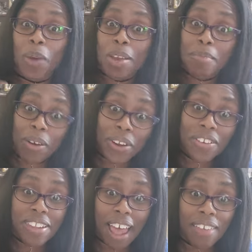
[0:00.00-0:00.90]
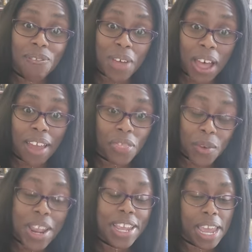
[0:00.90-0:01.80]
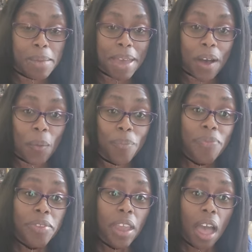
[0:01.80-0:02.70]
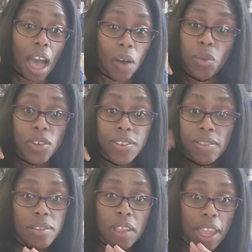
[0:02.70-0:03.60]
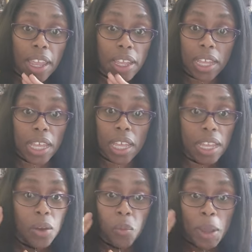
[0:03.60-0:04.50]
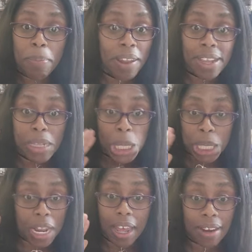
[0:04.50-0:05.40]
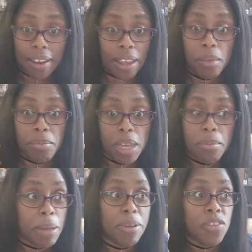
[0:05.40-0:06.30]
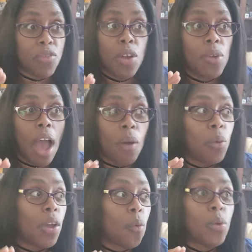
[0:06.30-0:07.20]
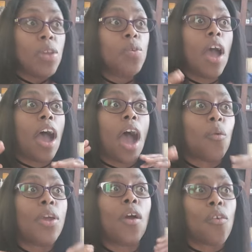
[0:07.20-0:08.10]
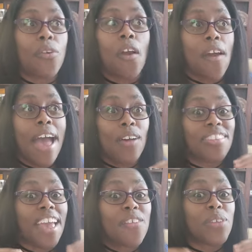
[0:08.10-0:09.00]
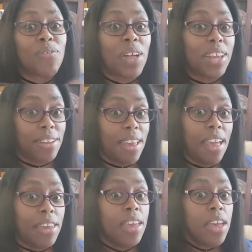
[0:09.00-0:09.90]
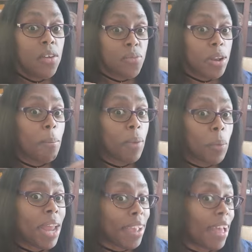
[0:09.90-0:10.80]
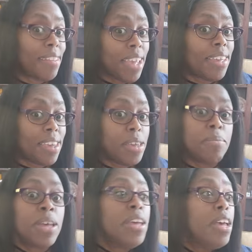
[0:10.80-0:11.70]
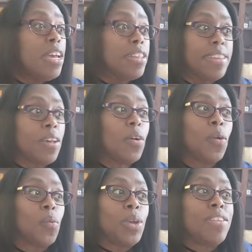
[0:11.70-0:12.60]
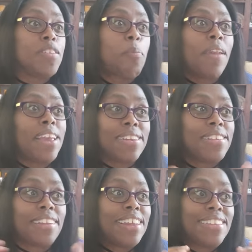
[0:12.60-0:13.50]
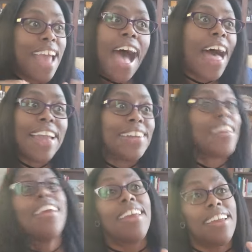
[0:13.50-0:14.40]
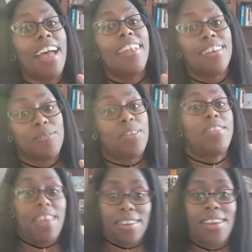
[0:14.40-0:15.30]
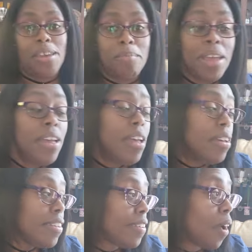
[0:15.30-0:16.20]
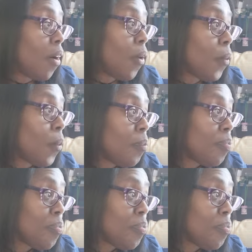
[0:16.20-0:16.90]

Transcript: when Metal Gear Solid 5, 3 came out, I was, like, we played the shit out of the game. Me and my best friend, I went, we, I went over her house every fucking day from the moment I got that game till we just played it till it died. And I loved that game. So,